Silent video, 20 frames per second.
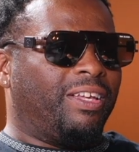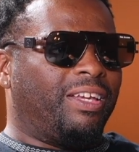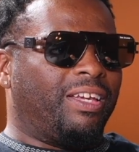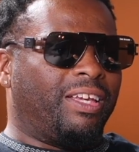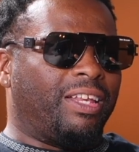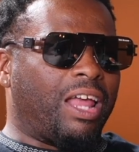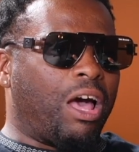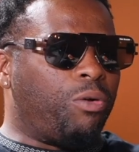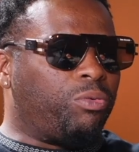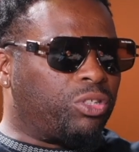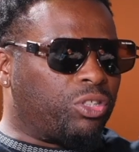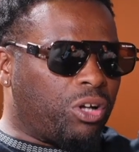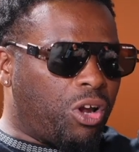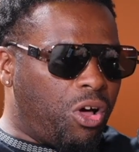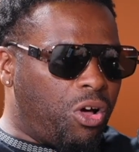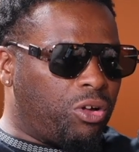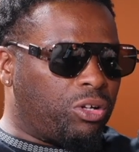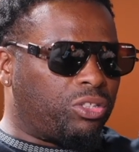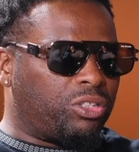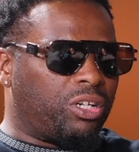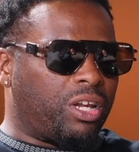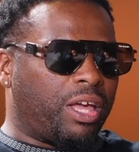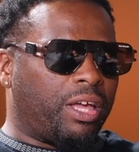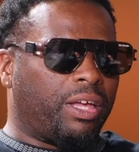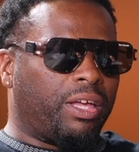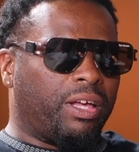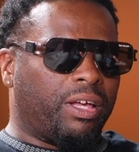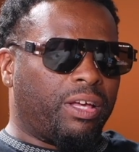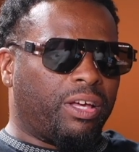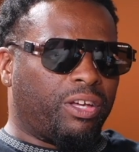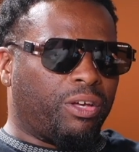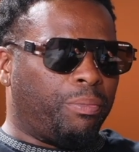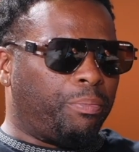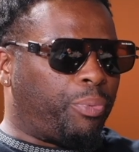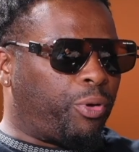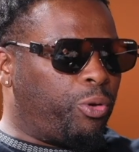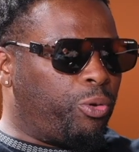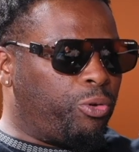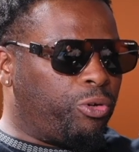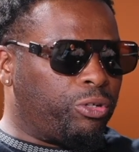And I was lost, like
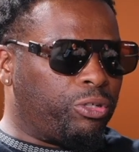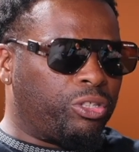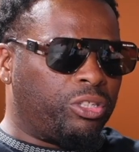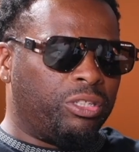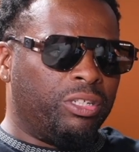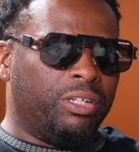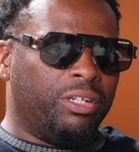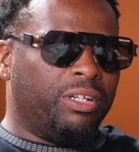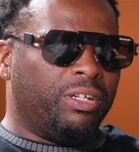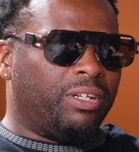computers,